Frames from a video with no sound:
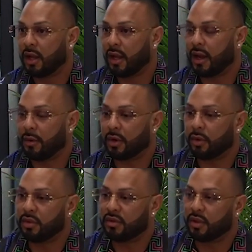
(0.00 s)
And I would
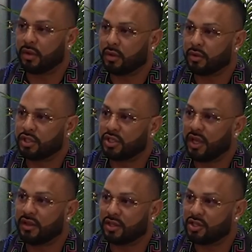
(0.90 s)
always go
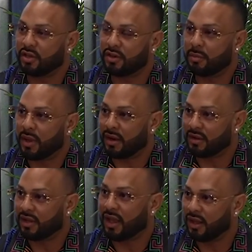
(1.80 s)
shake the judging
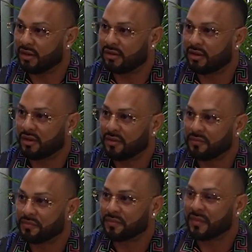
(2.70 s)
panel's hands
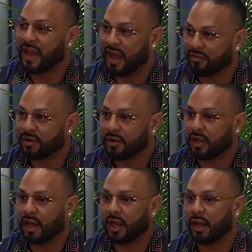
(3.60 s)
after
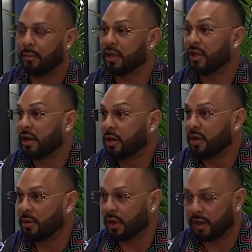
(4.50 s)
because I didn't know
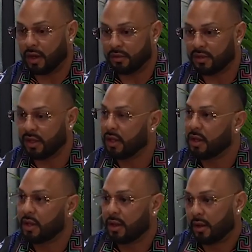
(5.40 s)
anyone. I would say,
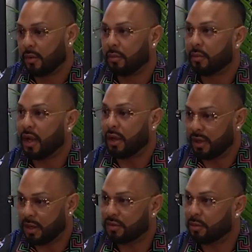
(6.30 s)
"Hi, my
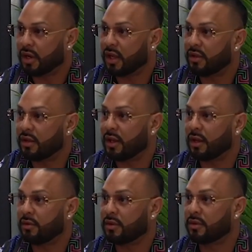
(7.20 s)
name is Mark Anthony, and
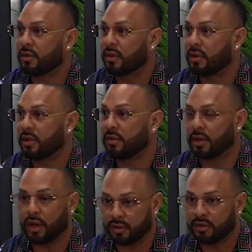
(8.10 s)
it was it was an
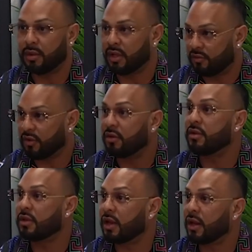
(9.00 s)
honor to be in front of
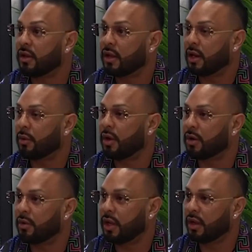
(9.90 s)
you today," and I would walk
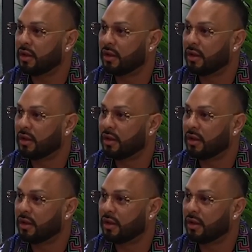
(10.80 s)
away.